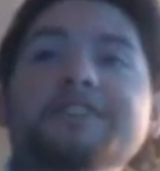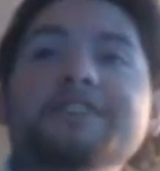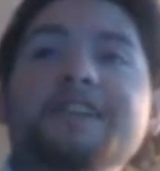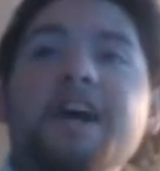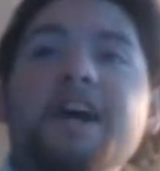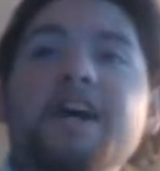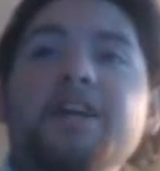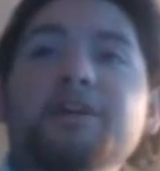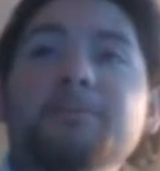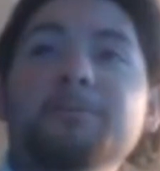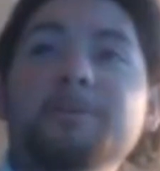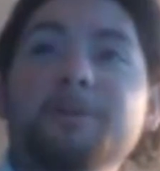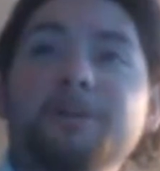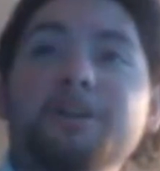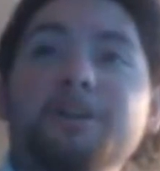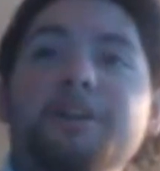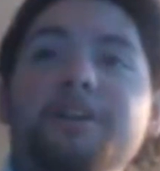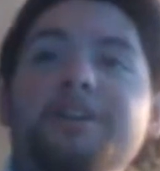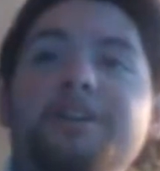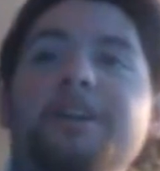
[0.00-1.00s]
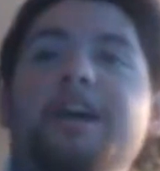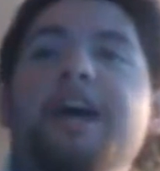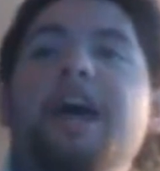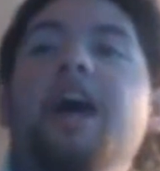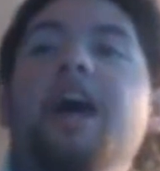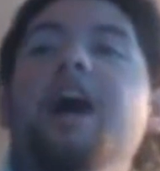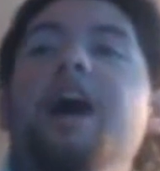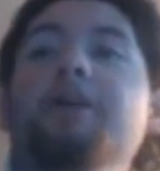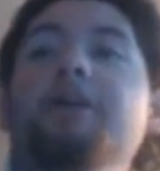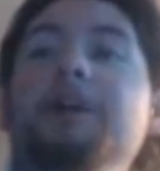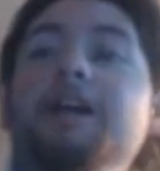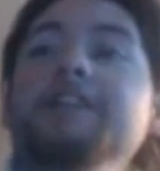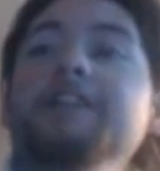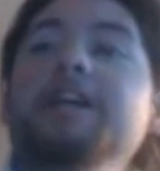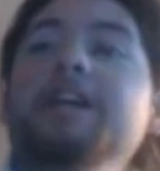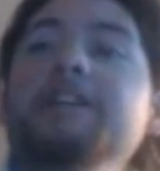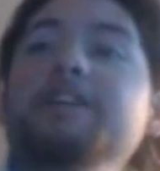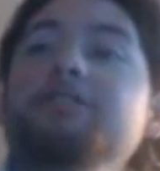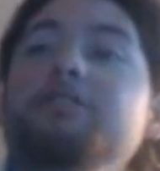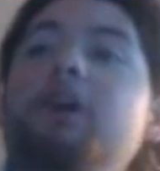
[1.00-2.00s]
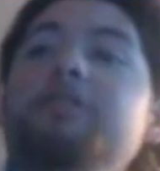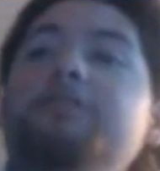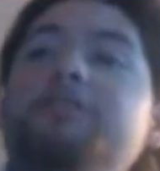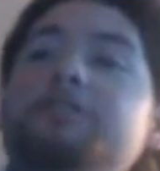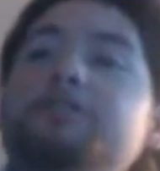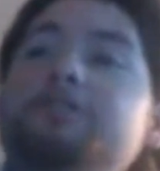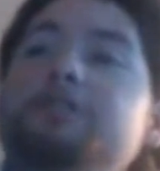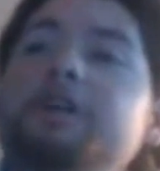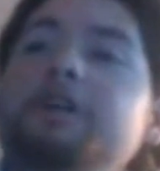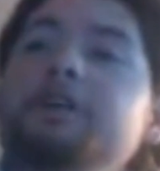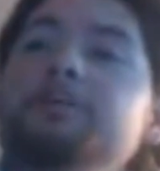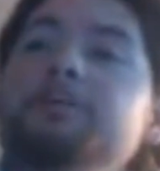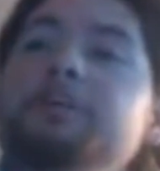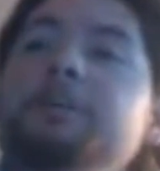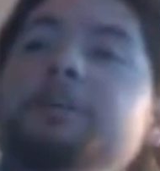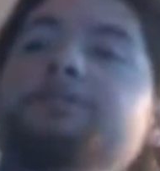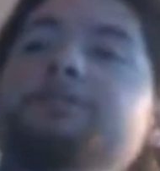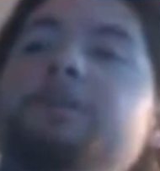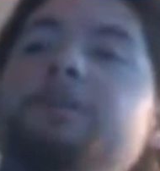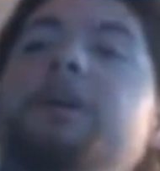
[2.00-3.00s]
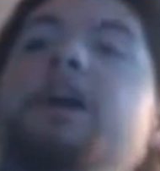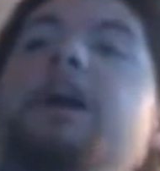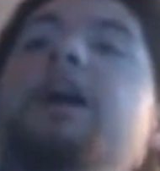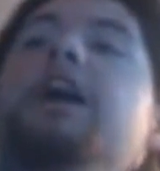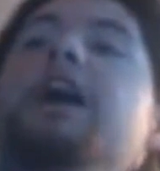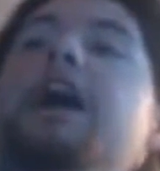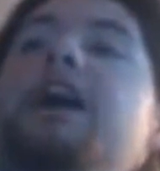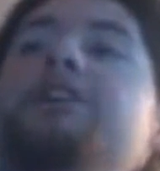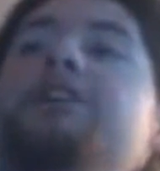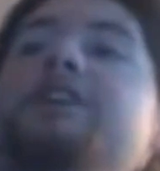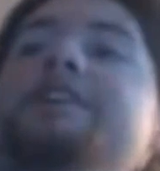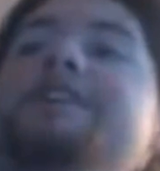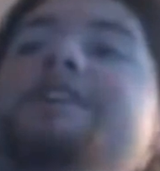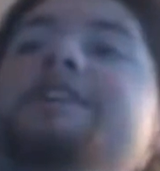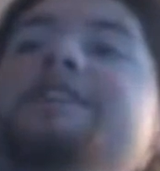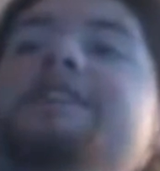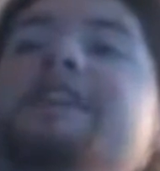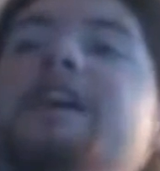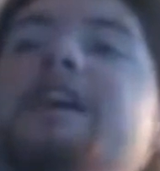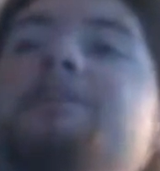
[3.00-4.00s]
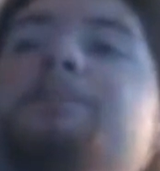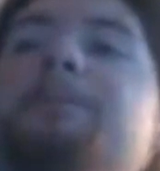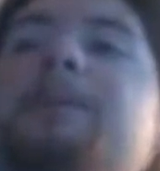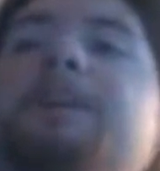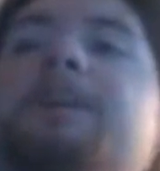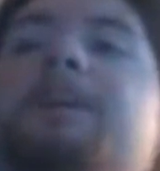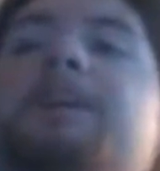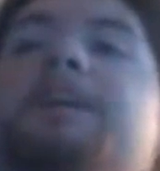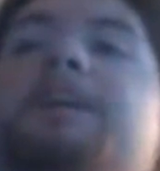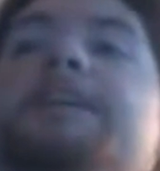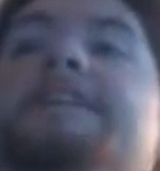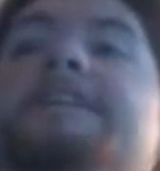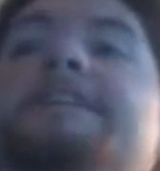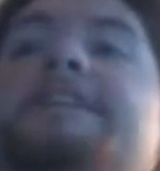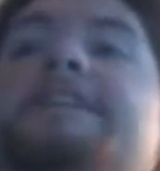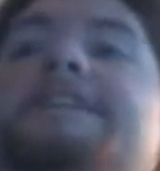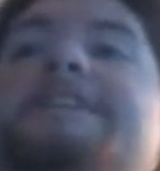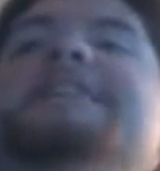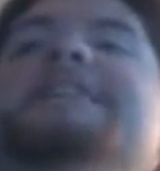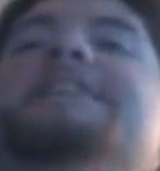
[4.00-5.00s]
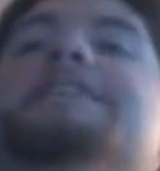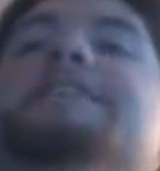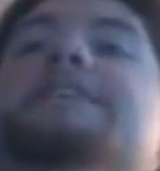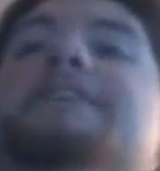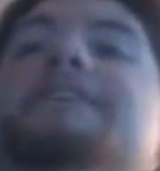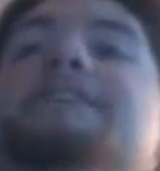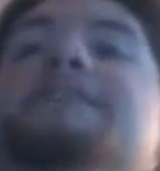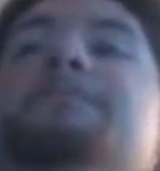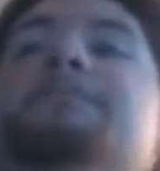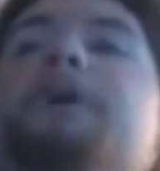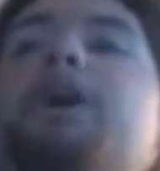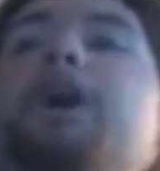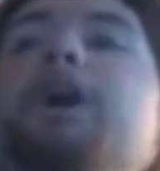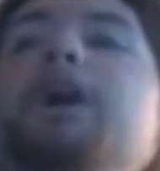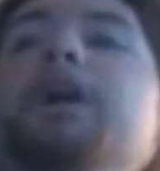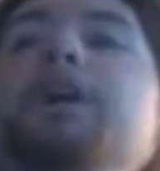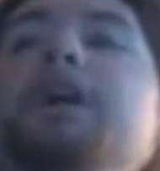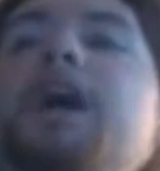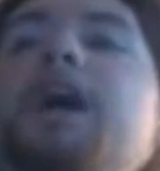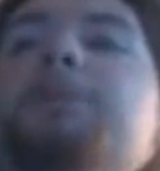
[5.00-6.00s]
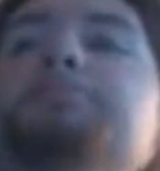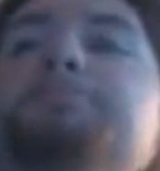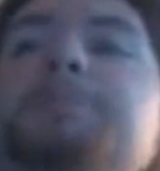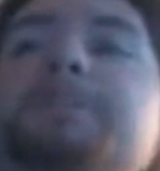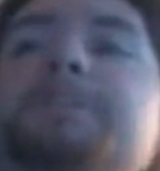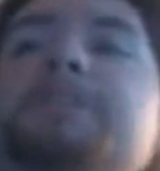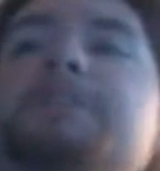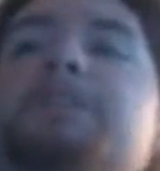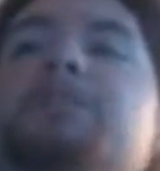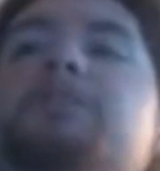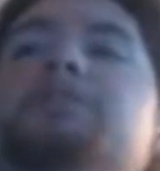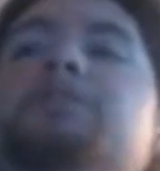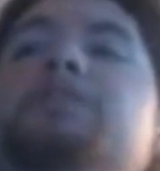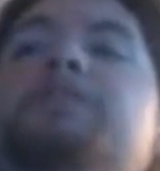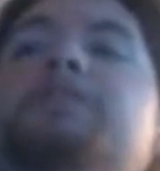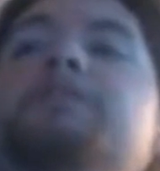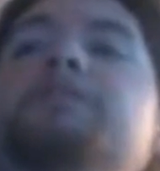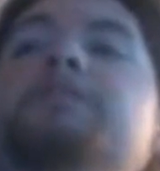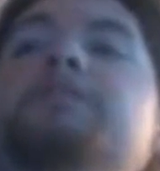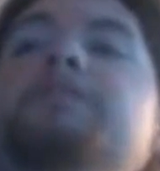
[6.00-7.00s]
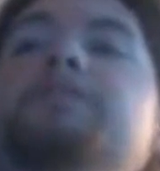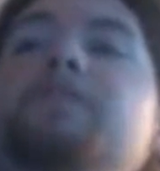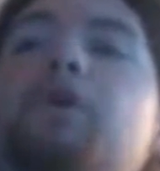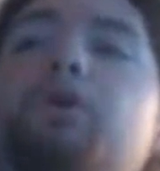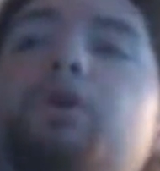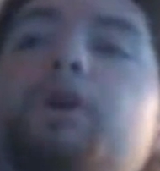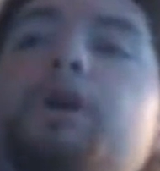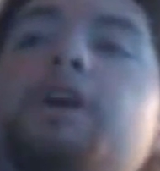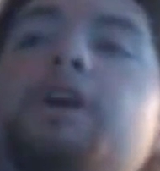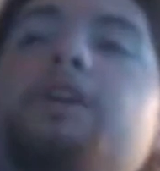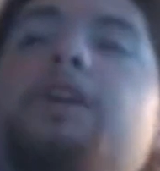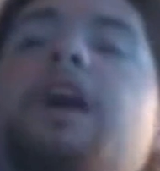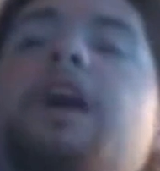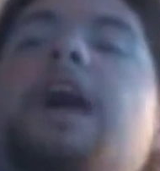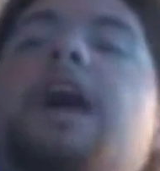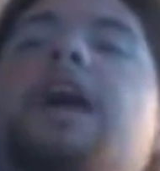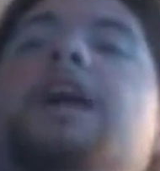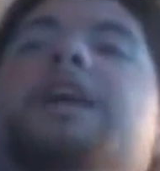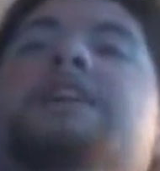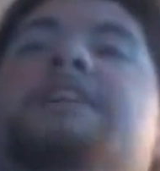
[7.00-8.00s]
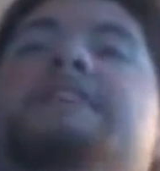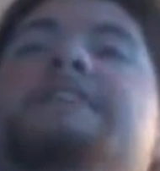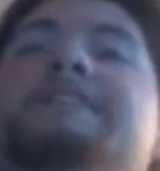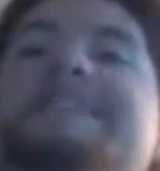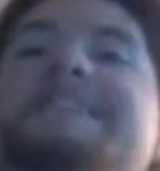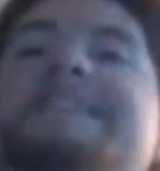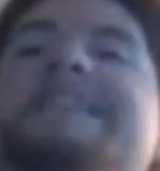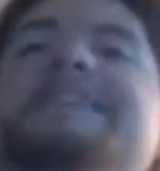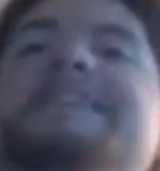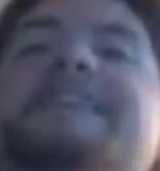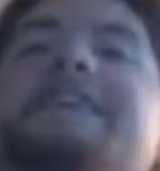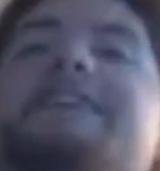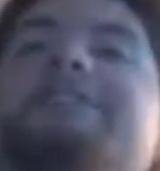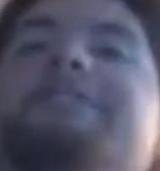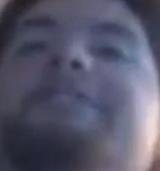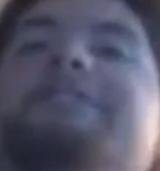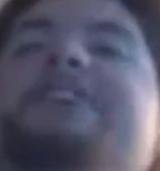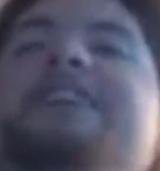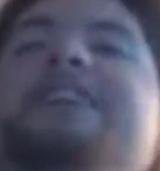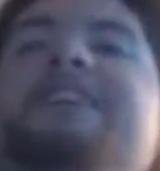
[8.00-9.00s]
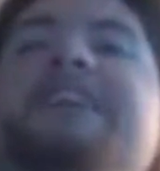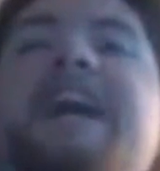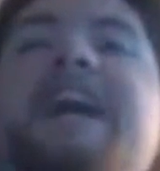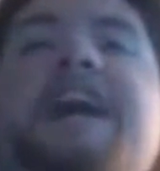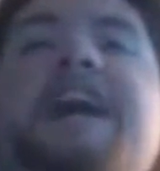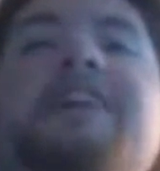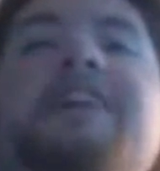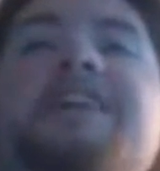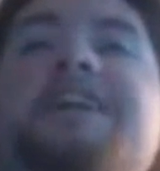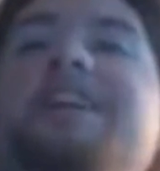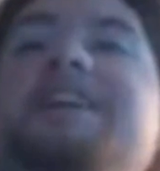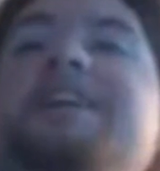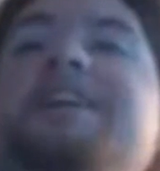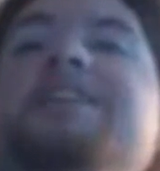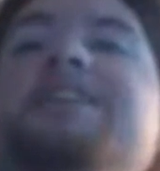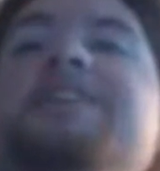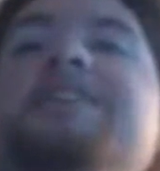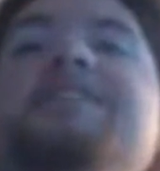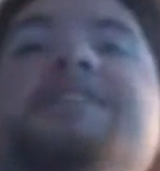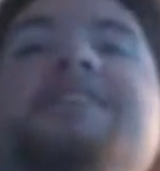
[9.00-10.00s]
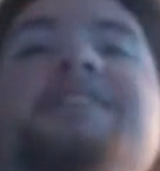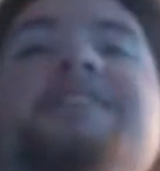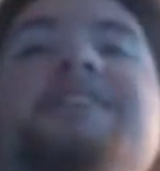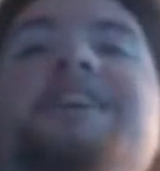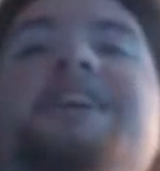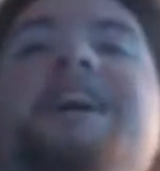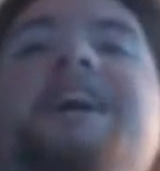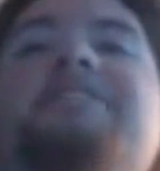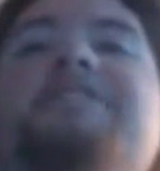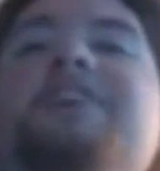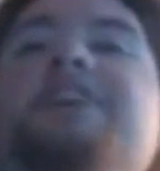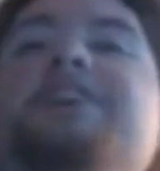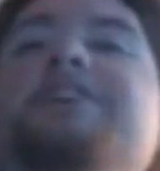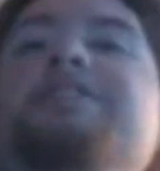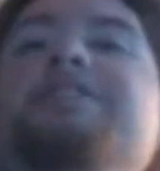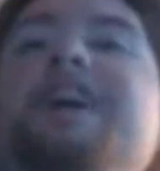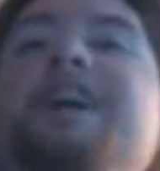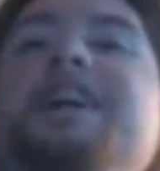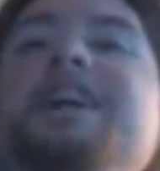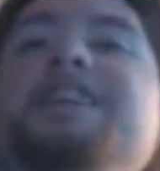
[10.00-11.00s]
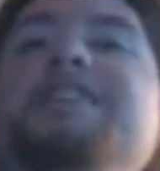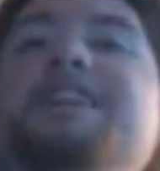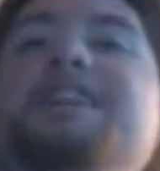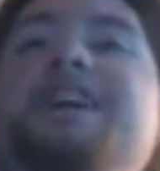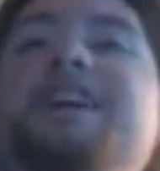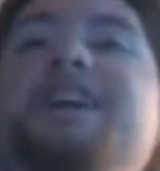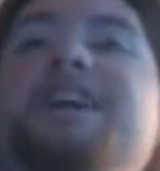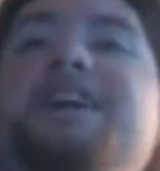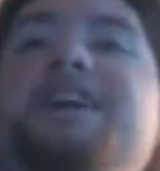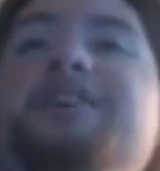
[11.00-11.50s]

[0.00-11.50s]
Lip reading: Item Work. I want to thank you all for joining me for How Does This Item Work Season 1, Episode 4, Season Finale. Have a great day.